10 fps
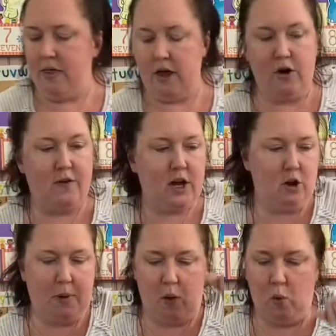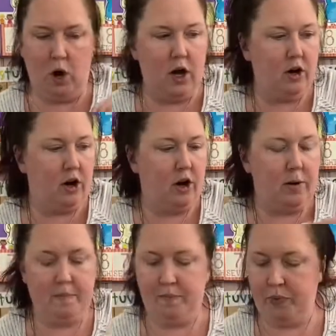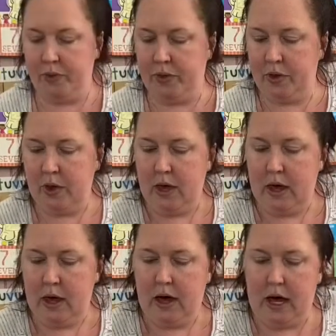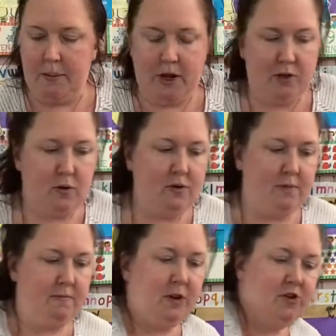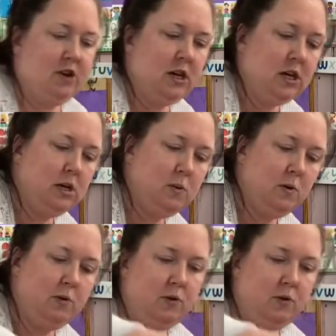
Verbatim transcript: then over here, my water. I'm gonna throw some fish in. I'm